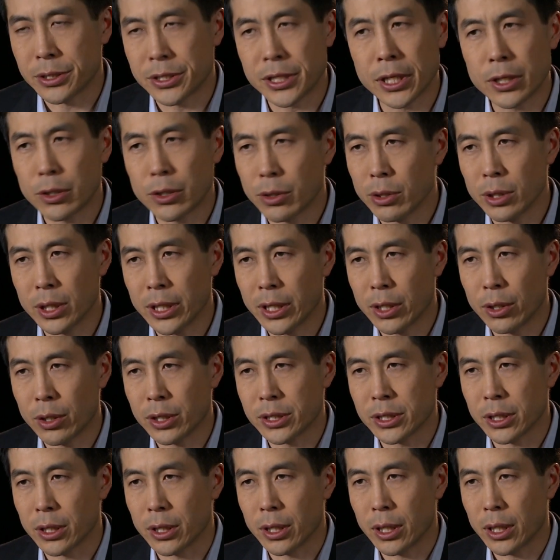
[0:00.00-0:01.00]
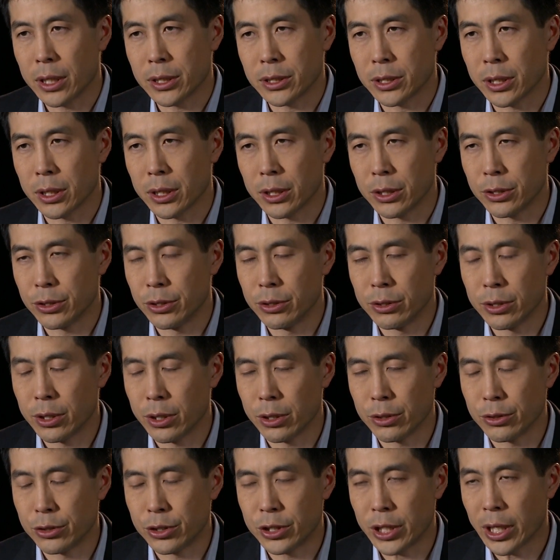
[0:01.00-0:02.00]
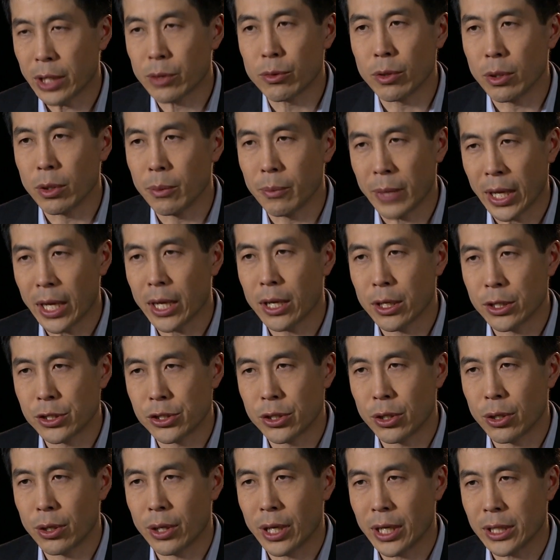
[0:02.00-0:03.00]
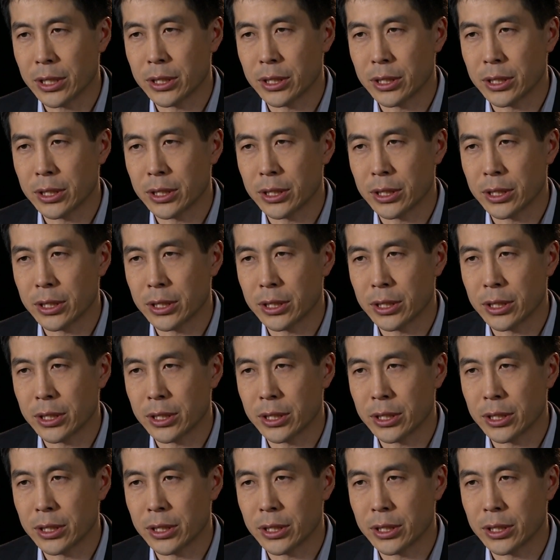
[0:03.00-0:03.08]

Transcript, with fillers: senior leader, as a, as a you know, general manager,